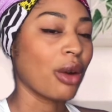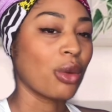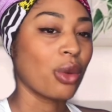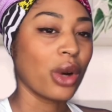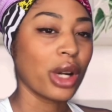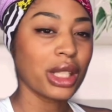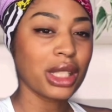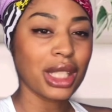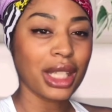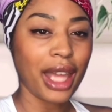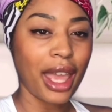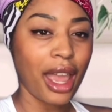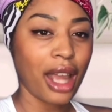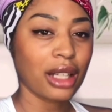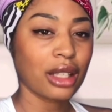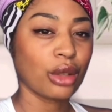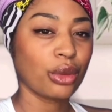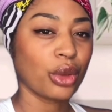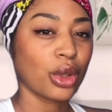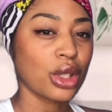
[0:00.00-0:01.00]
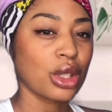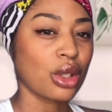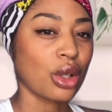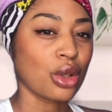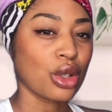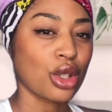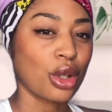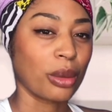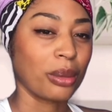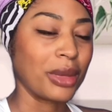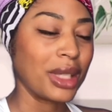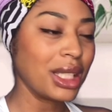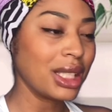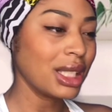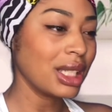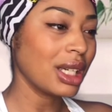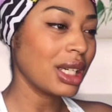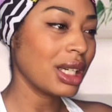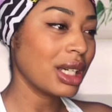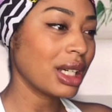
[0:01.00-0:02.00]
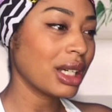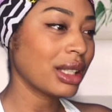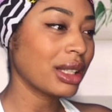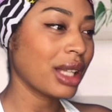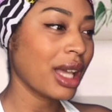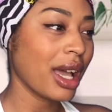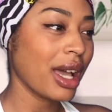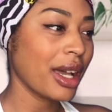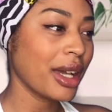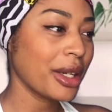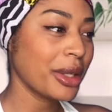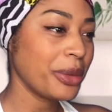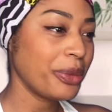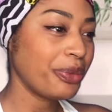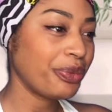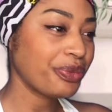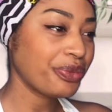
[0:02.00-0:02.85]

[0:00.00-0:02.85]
wasn't active on social media a lot.